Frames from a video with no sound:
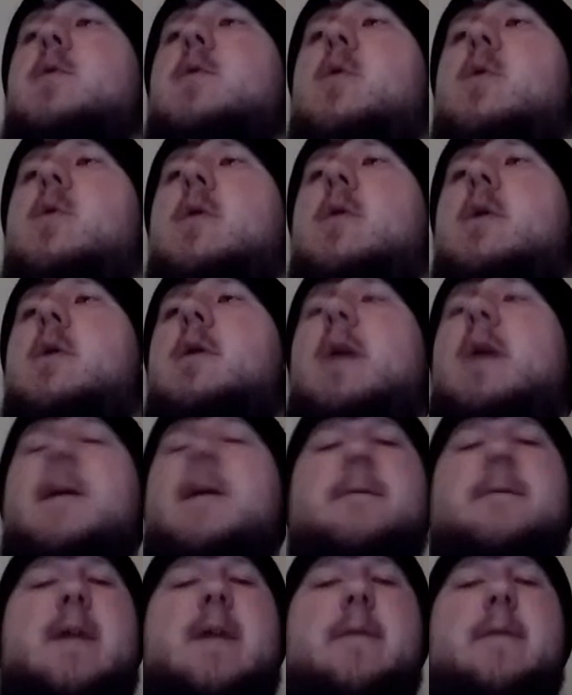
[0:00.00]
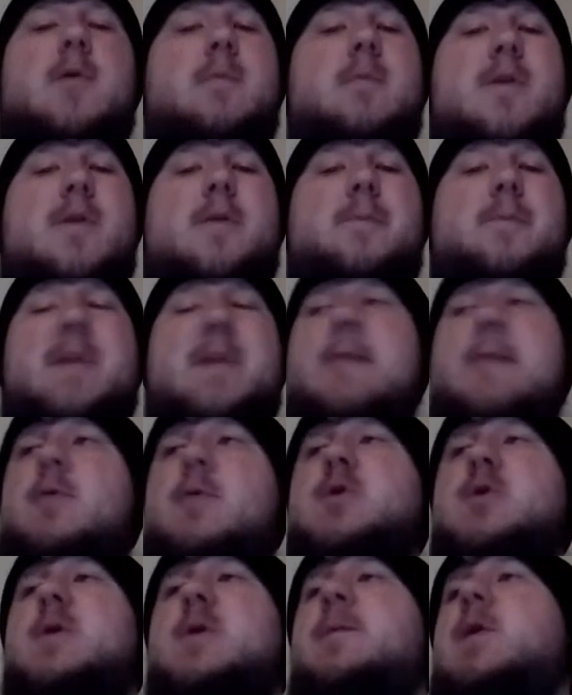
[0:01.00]
or a flavored malt
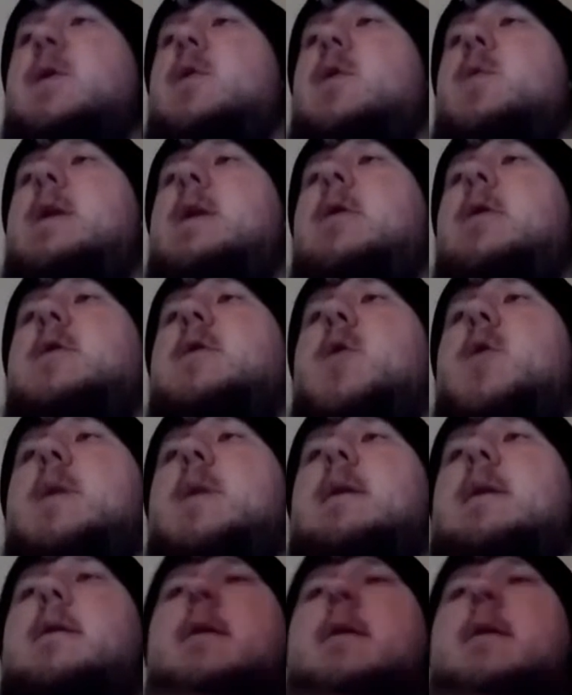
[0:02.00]
beverage review. We are doing